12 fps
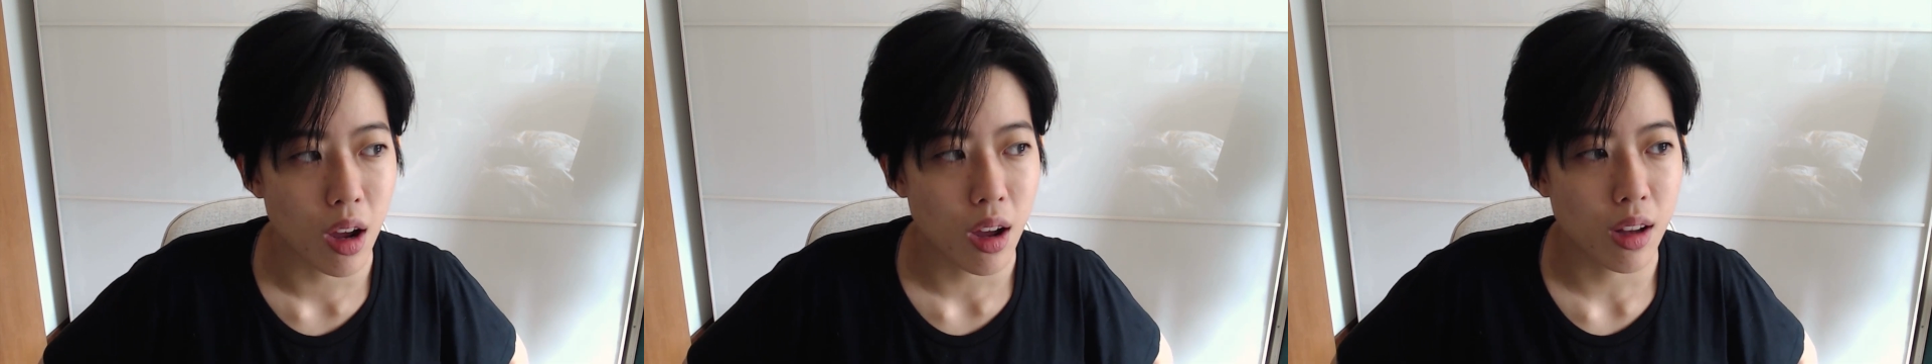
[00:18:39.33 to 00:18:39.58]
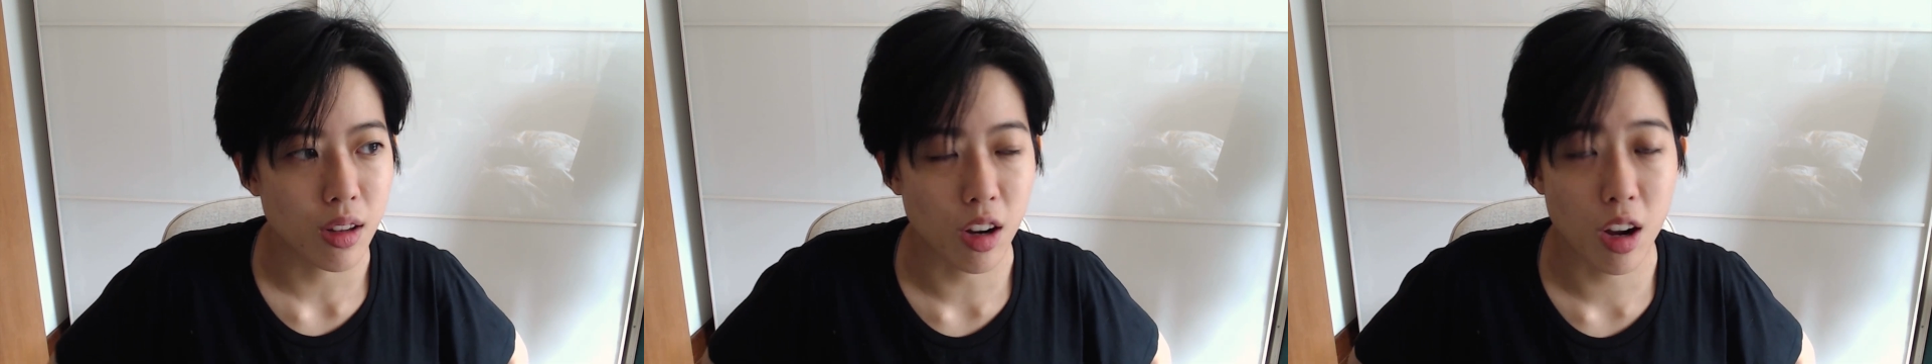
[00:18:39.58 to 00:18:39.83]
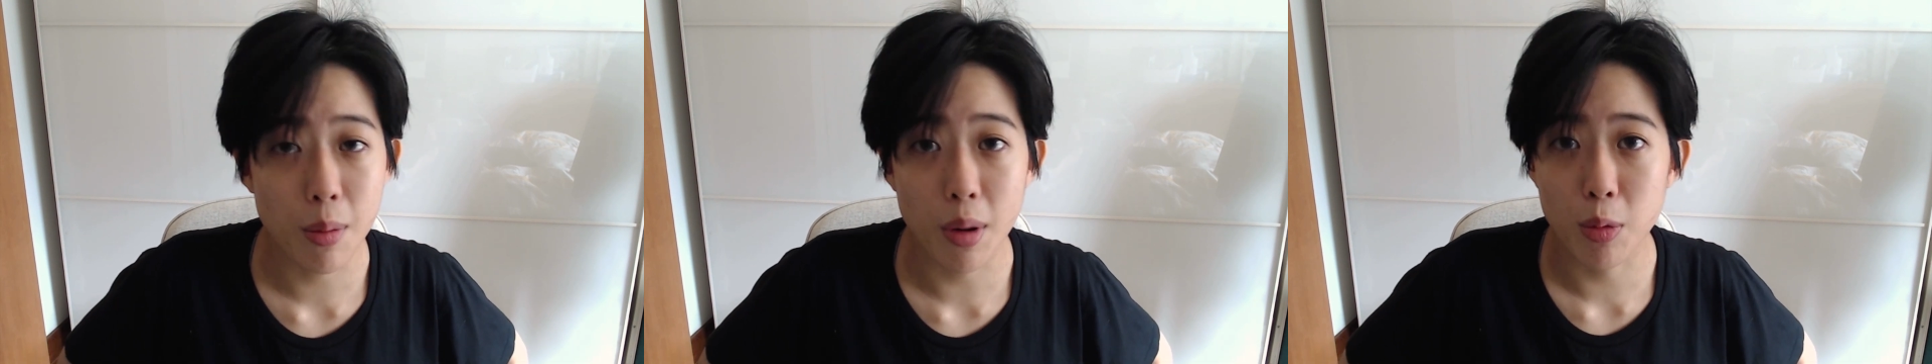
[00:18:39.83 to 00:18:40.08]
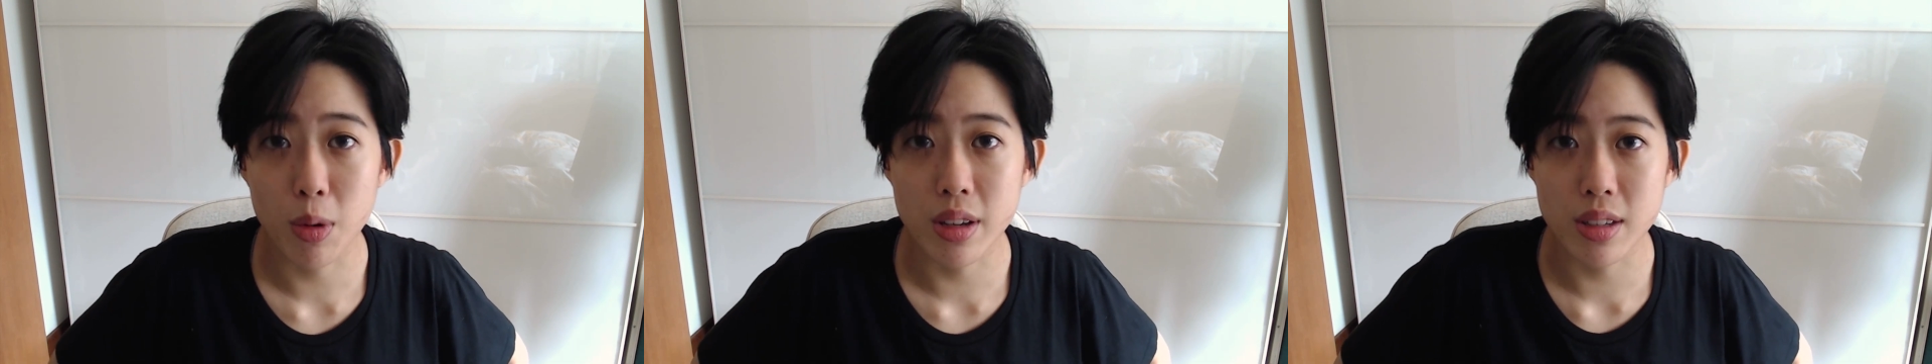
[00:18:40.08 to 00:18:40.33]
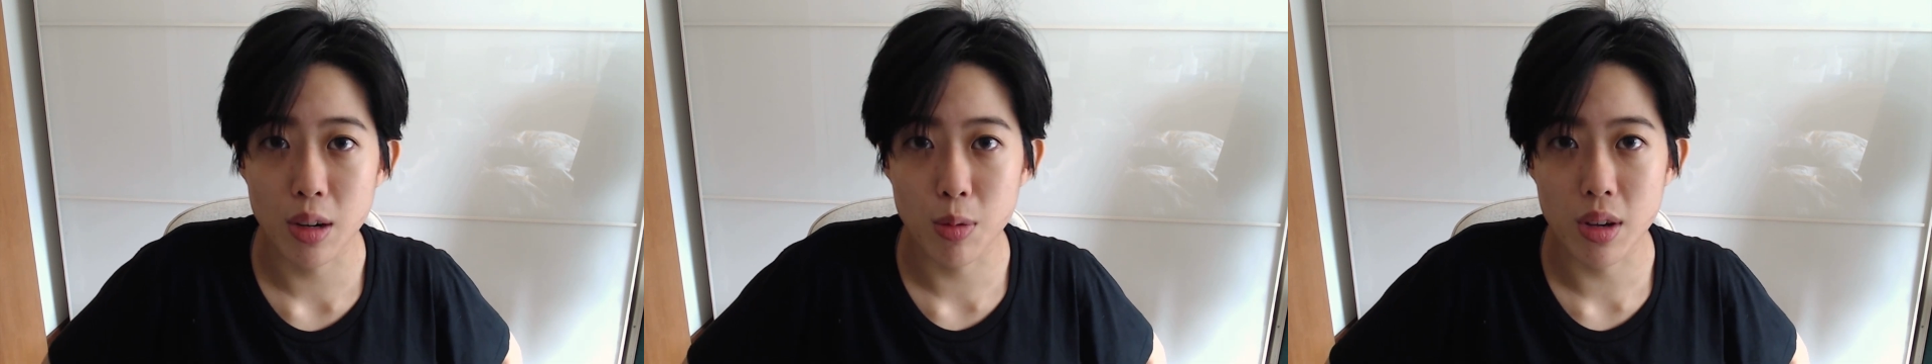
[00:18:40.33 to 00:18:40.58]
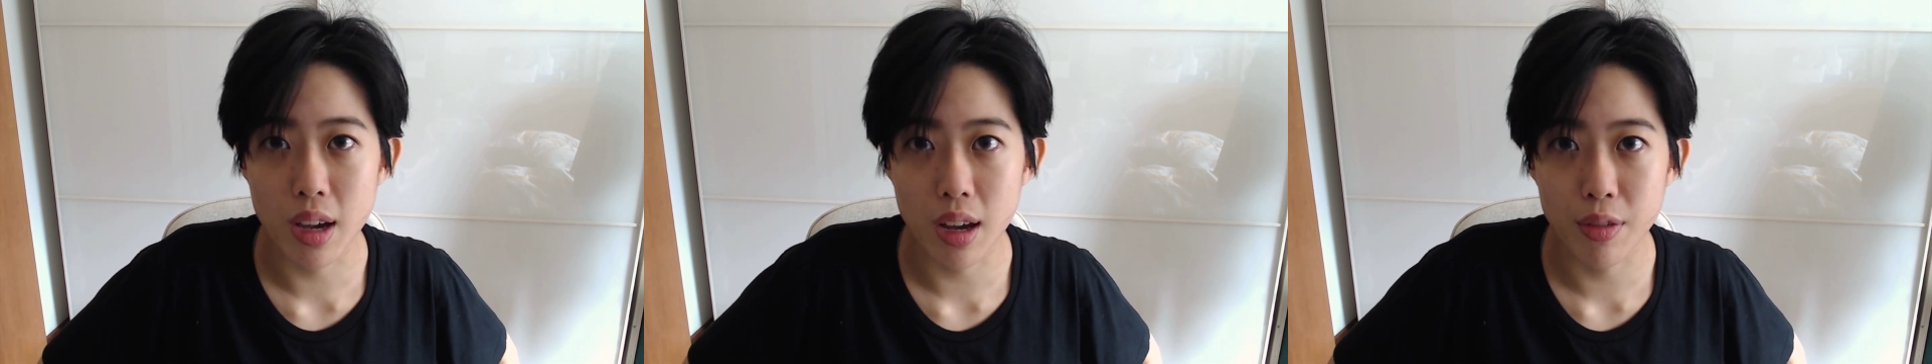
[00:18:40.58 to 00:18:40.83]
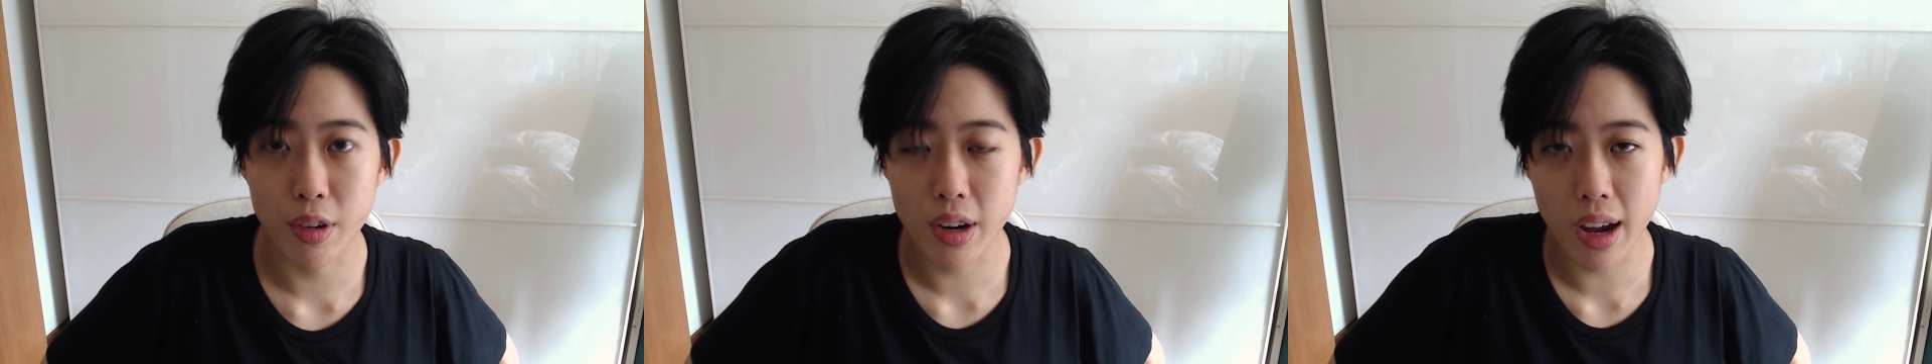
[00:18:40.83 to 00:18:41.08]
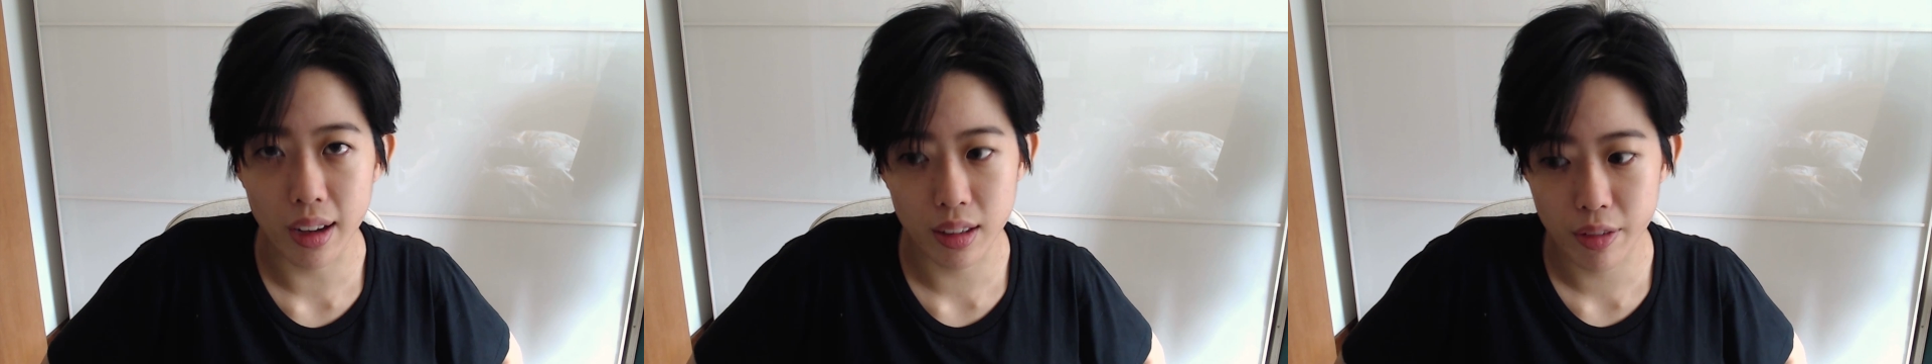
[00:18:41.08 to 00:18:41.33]
talking about ways that we can very
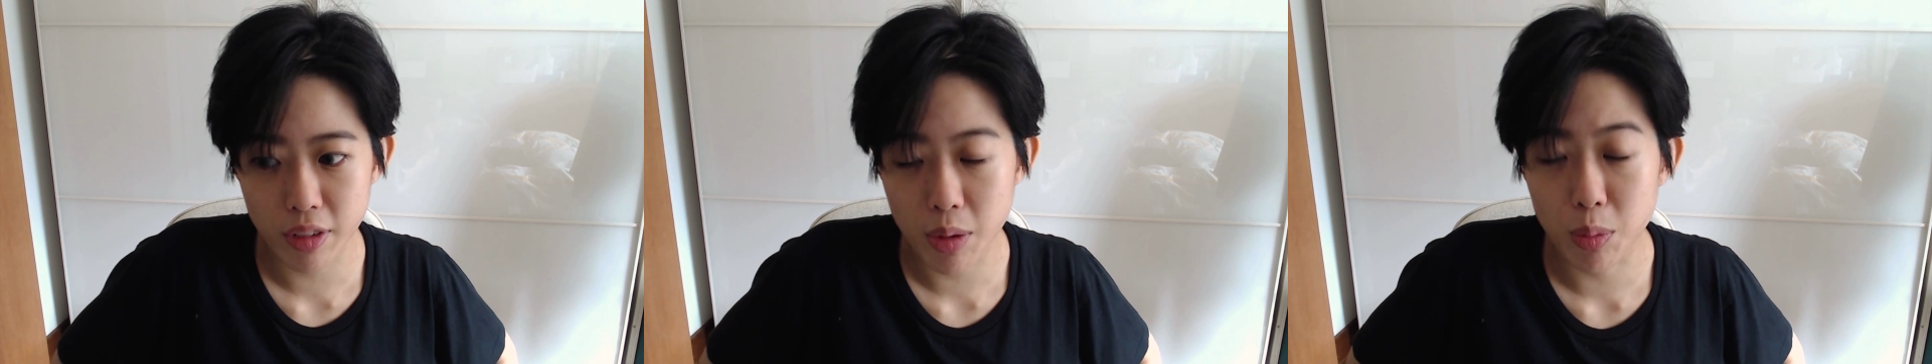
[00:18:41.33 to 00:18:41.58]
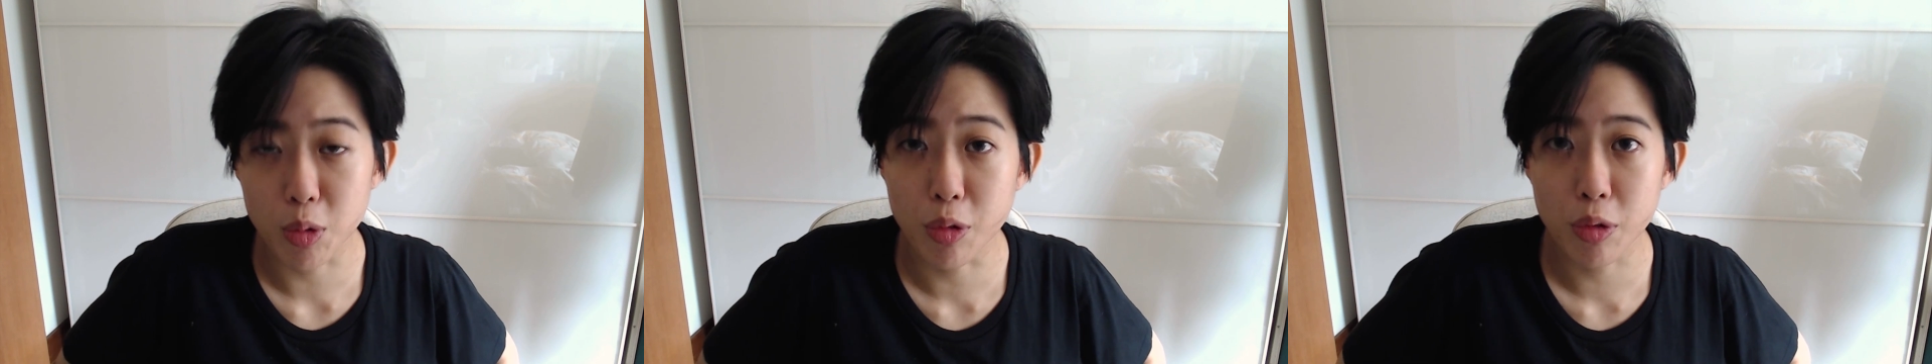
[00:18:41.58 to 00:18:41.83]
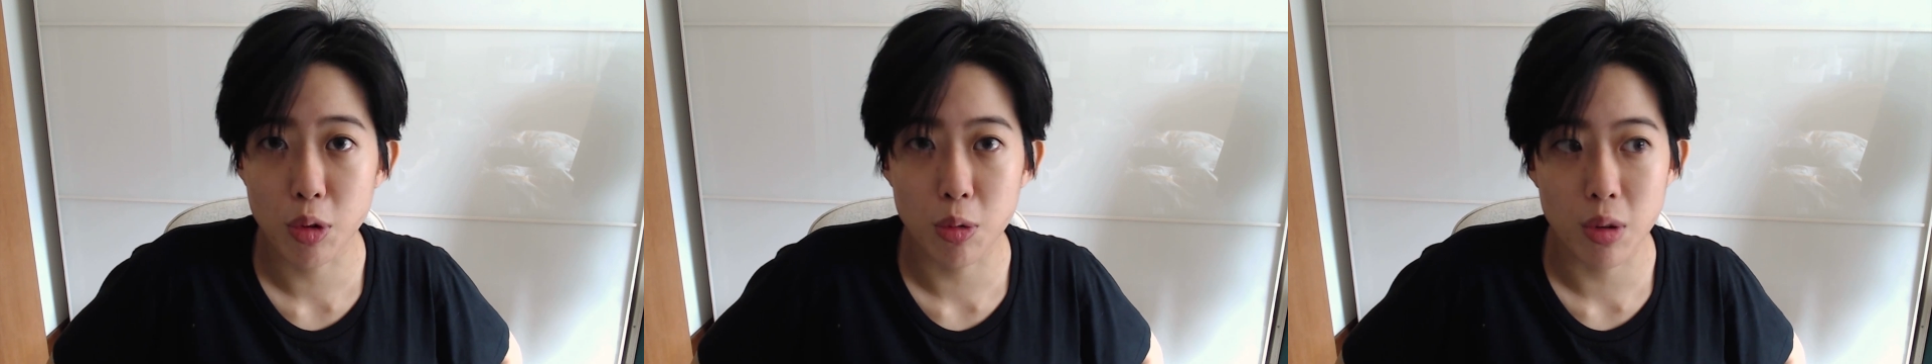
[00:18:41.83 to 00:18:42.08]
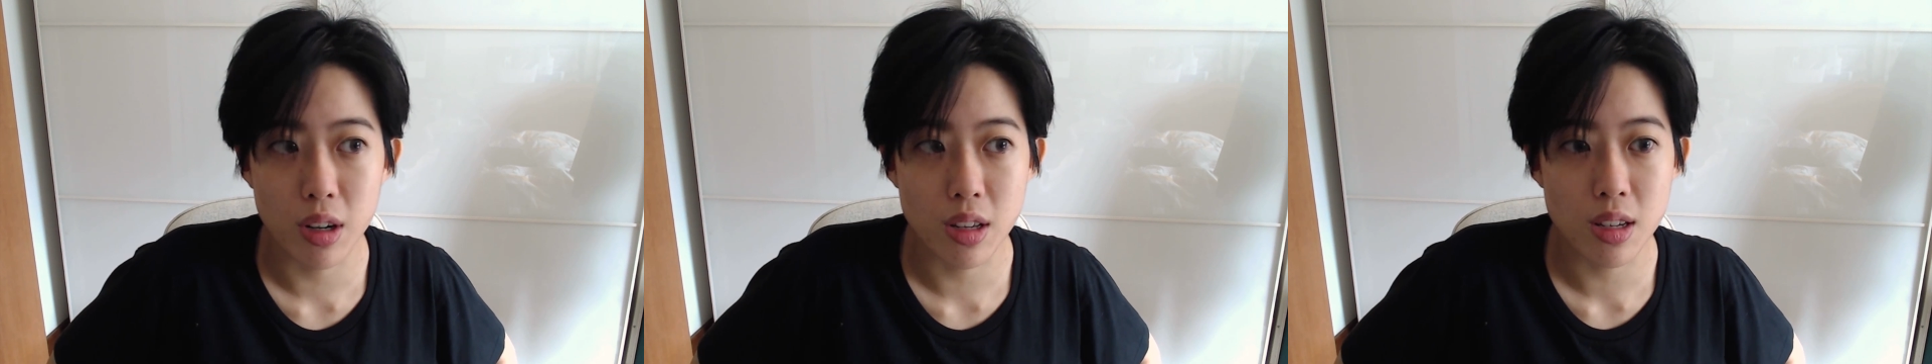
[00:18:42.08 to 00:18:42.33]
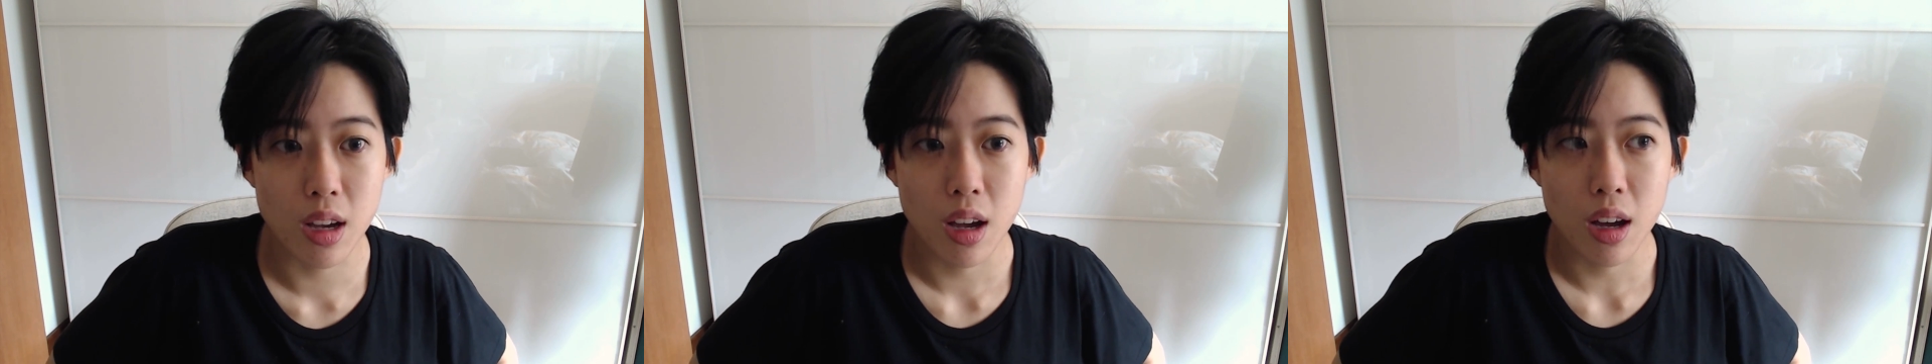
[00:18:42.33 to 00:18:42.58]
actively move towards